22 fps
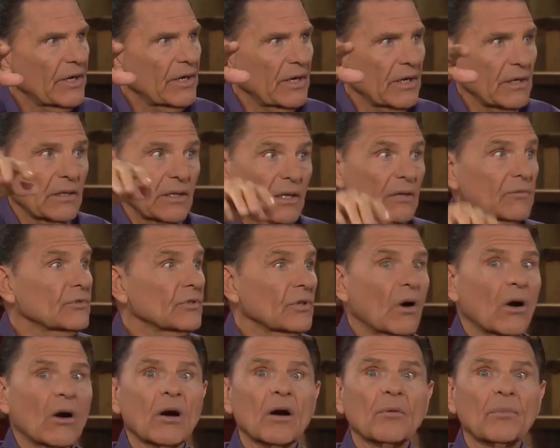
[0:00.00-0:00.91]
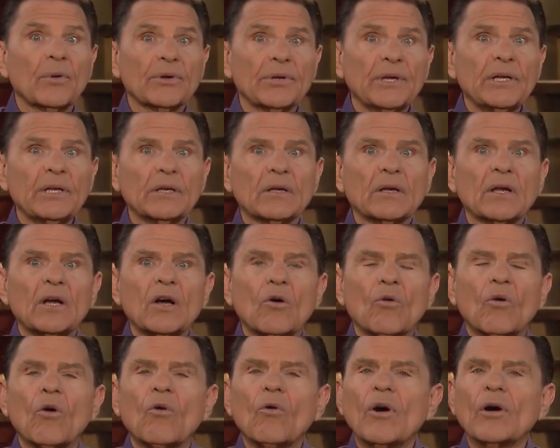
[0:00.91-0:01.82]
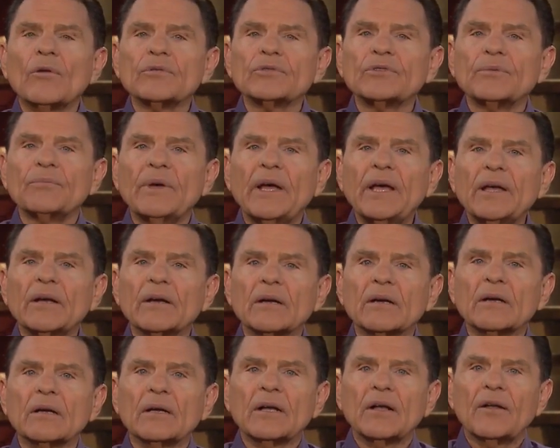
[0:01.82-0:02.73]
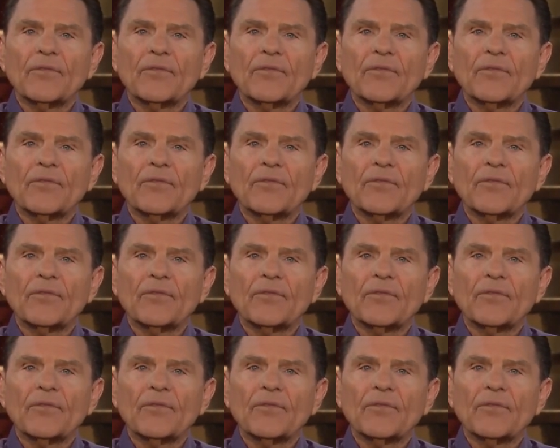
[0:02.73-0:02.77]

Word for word: And it, it was a horrible deal. Well, what was the matter?